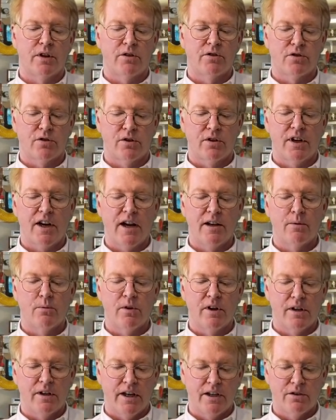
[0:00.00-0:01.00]
on certain kind of
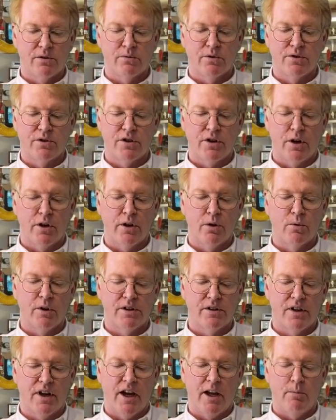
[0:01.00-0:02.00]
relays, and we'll show you
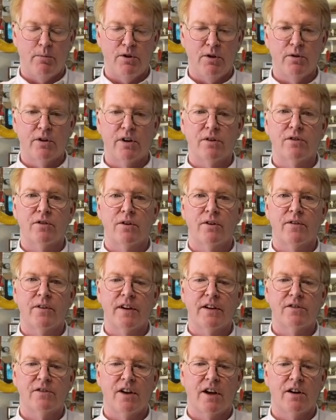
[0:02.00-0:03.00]
what type, you can turn
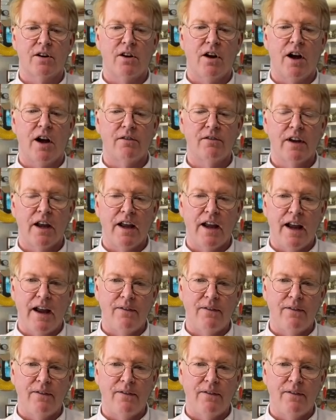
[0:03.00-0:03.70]
things on and off.